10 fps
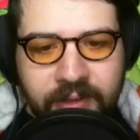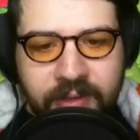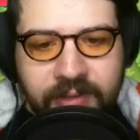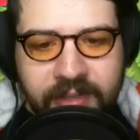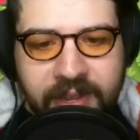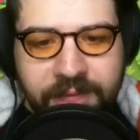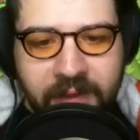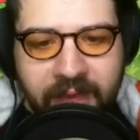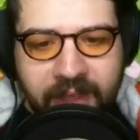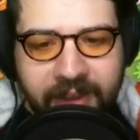Leaf
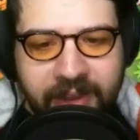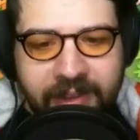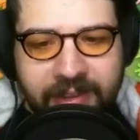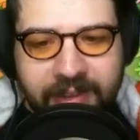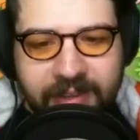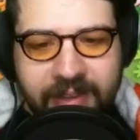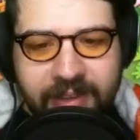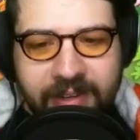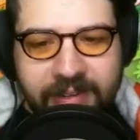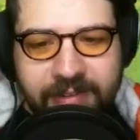egg.
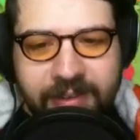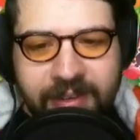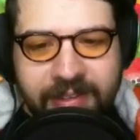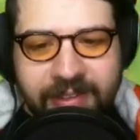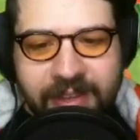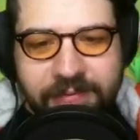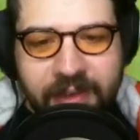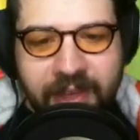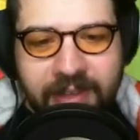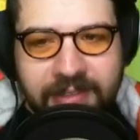Good, I'm getting leaf
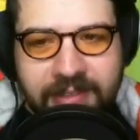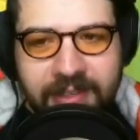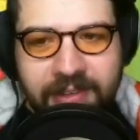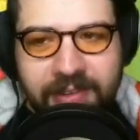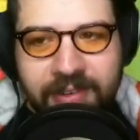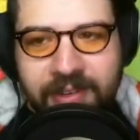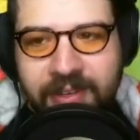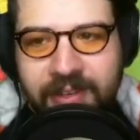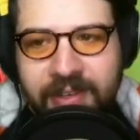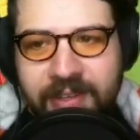eggs too.
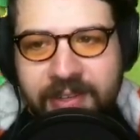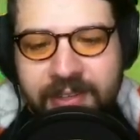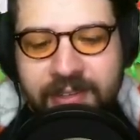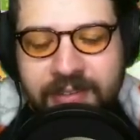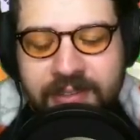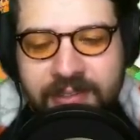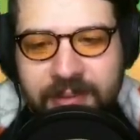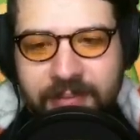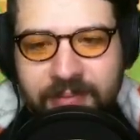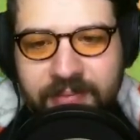This is just
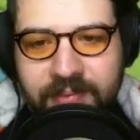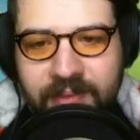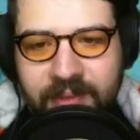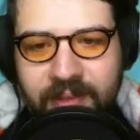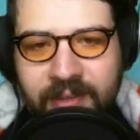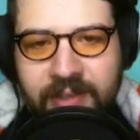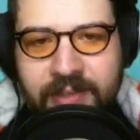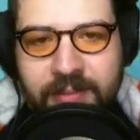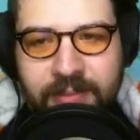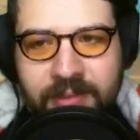some
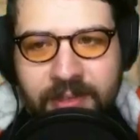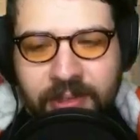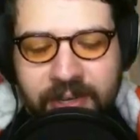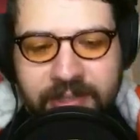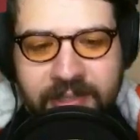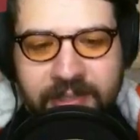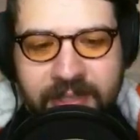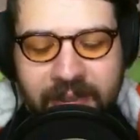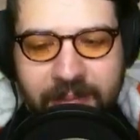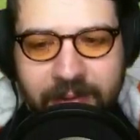crazy
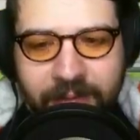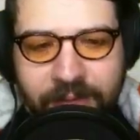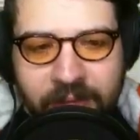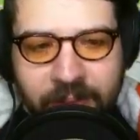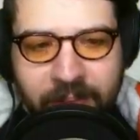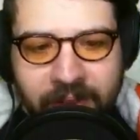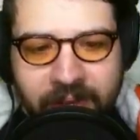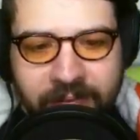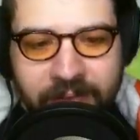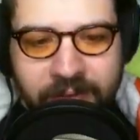scheme to fill up my
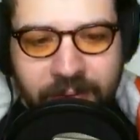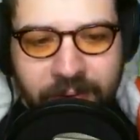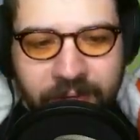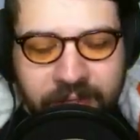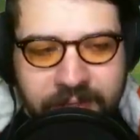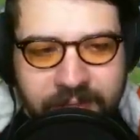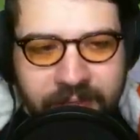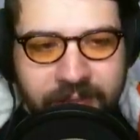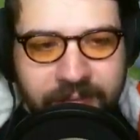inventory, isn't it?